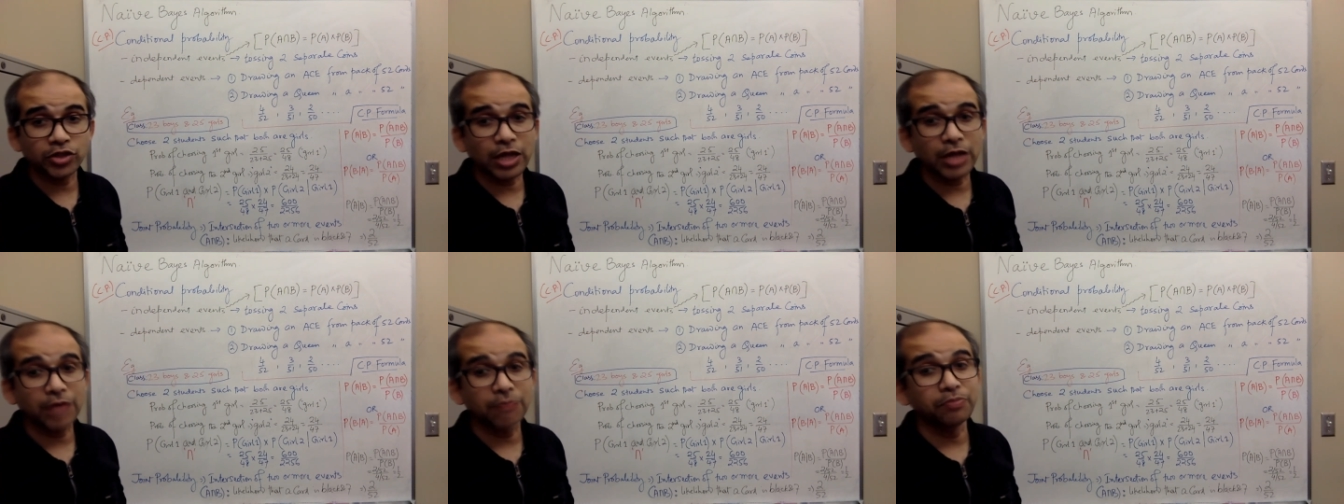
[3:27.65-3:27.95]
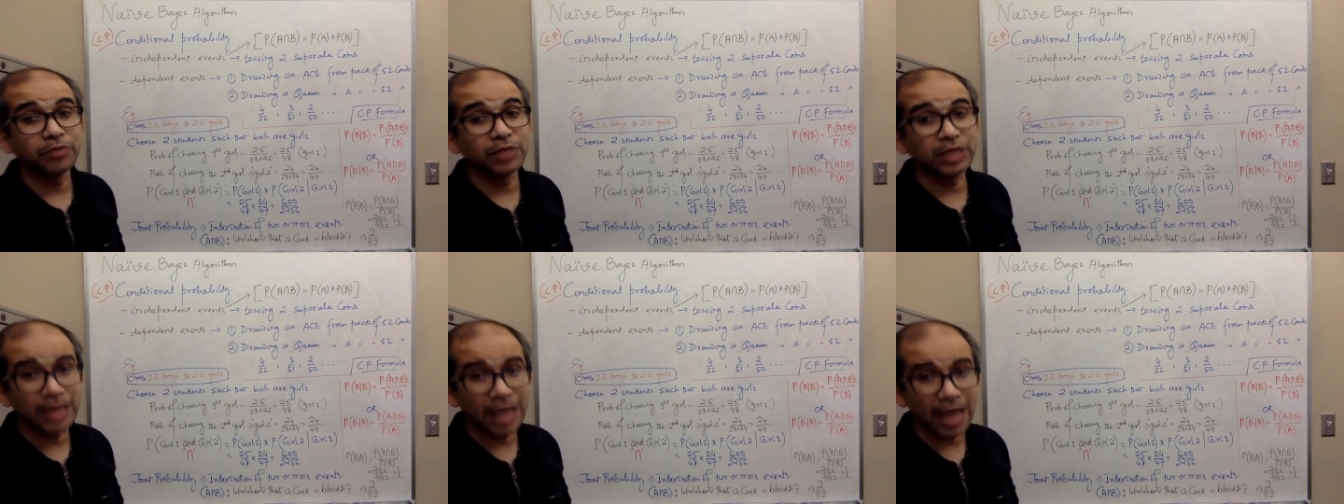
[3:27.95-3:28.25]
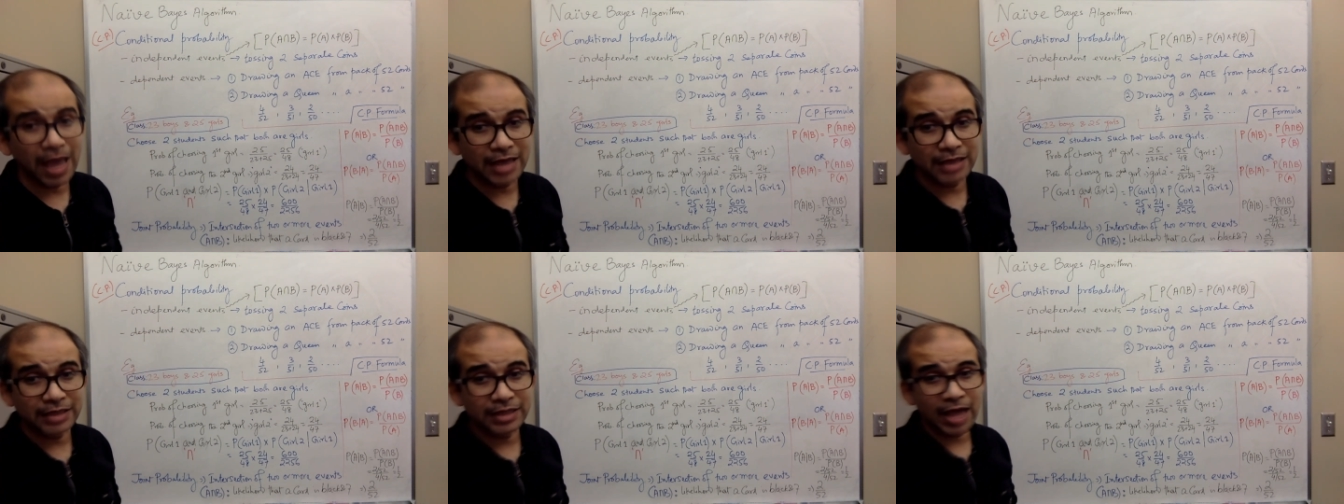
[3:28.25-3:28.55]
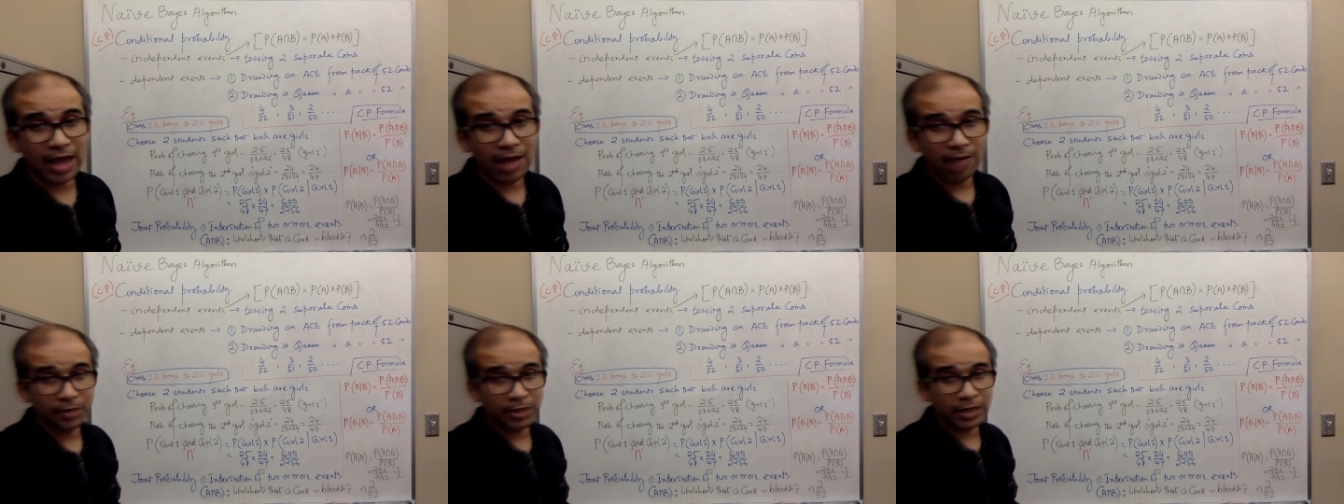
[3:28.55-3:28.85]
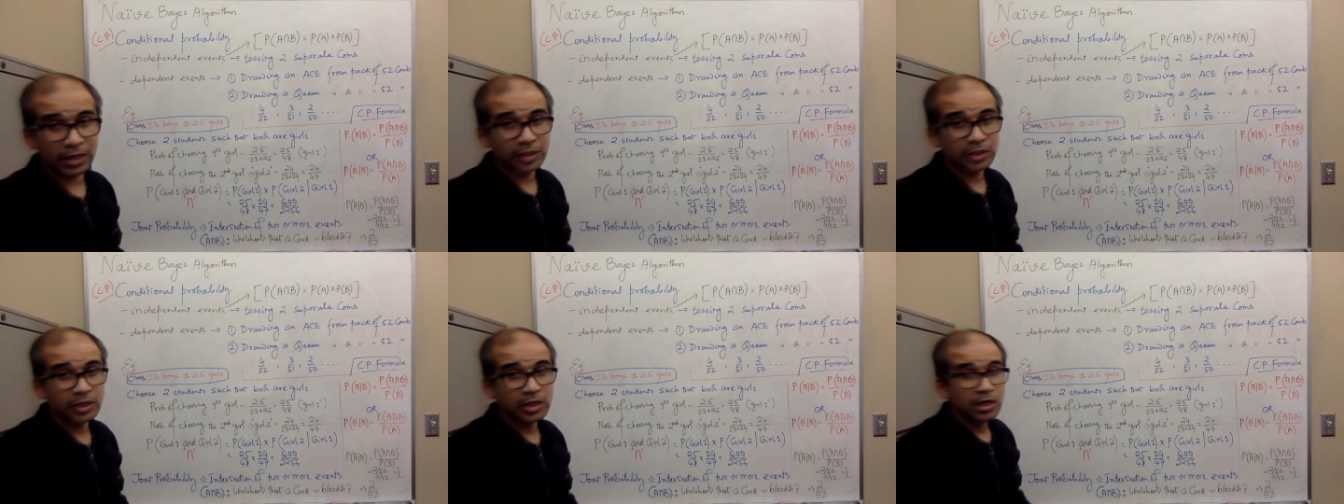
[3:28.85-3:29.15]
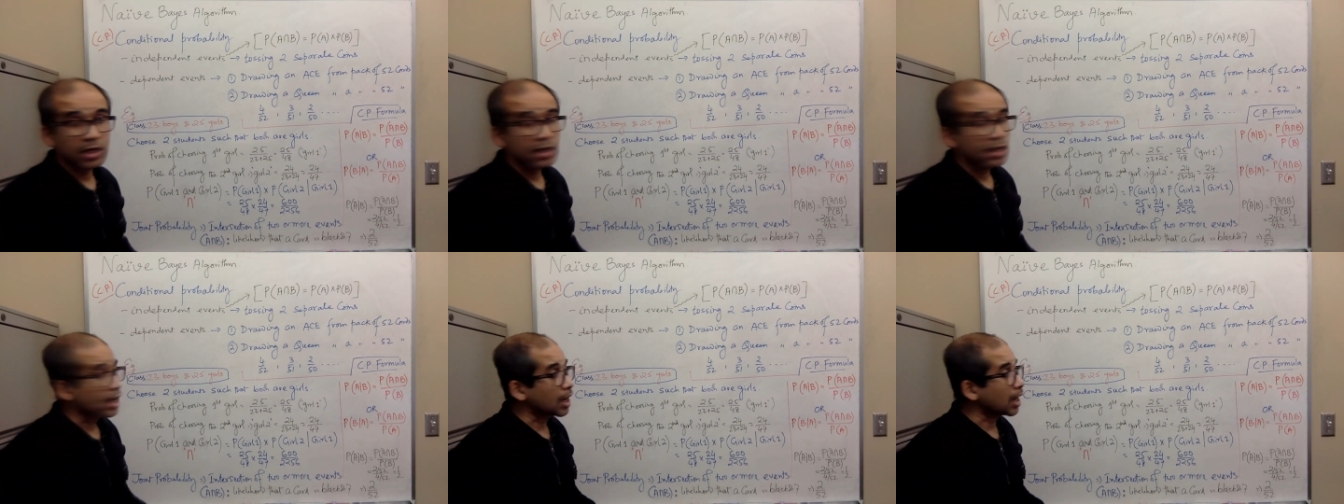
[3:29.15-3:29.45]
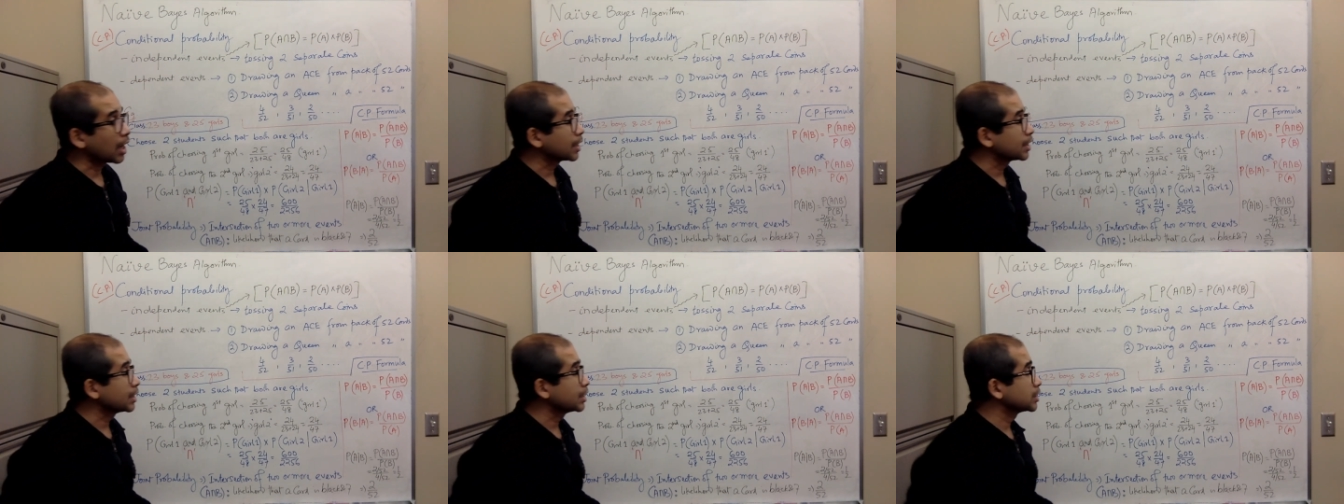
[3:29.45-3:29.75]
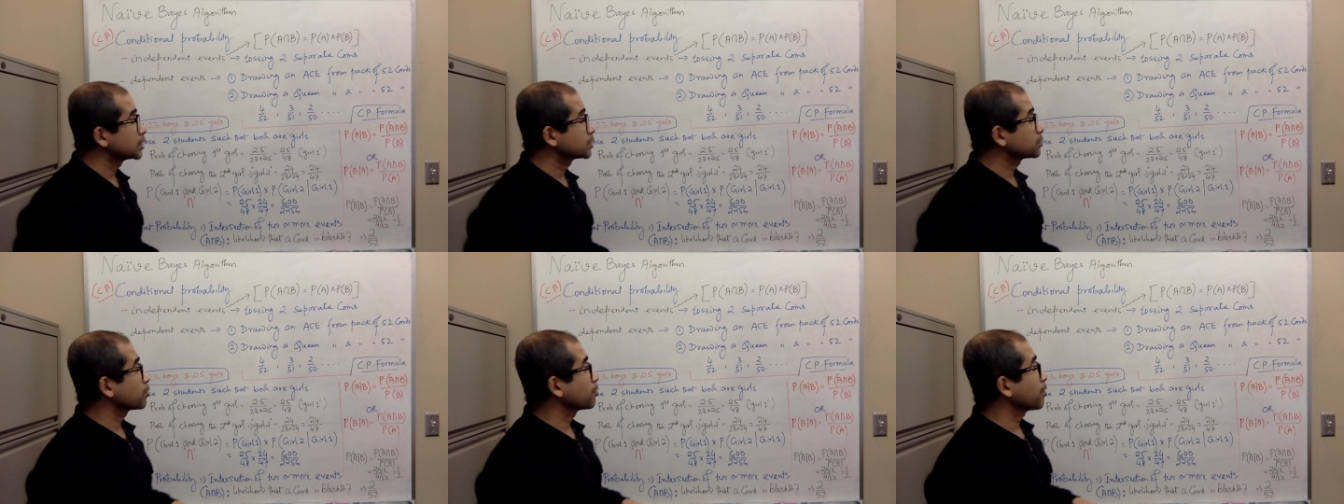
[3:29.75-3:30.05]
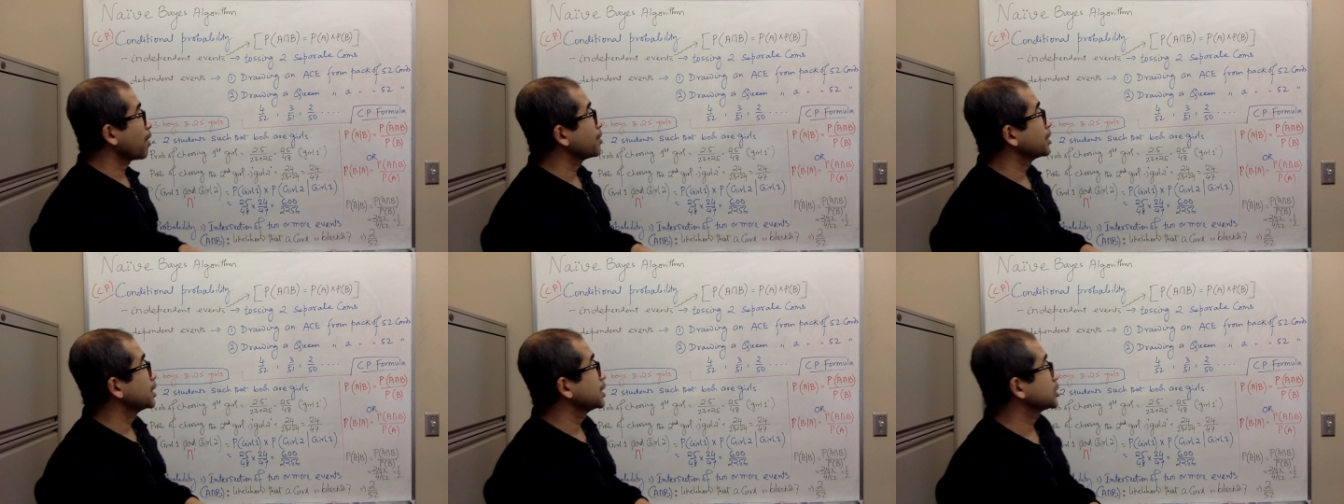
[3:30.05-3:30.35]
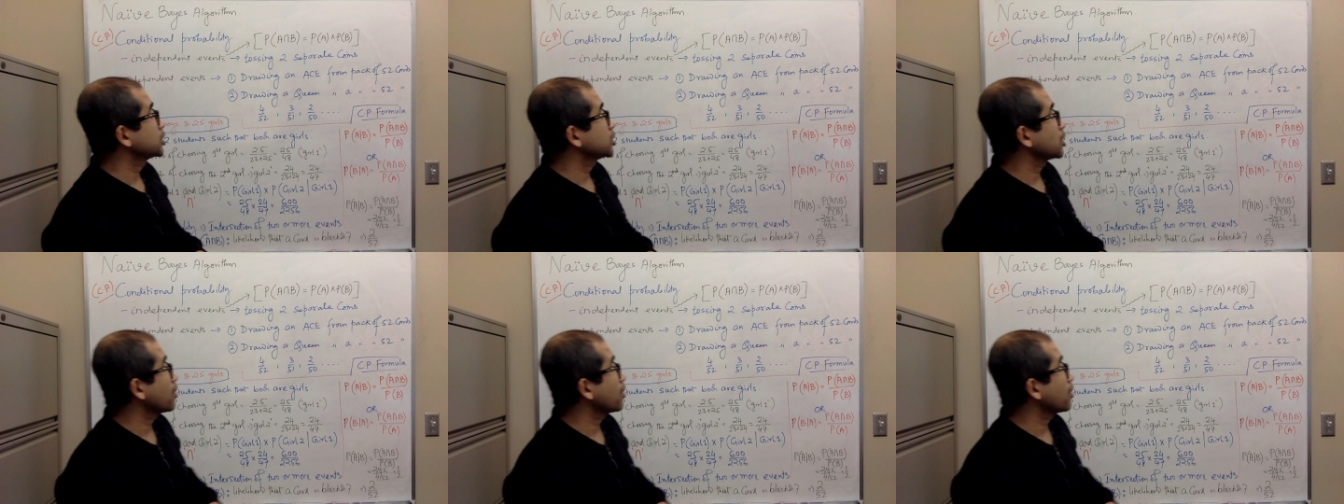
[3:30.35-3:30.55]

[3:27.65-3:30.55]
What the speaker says: that B has happened is probability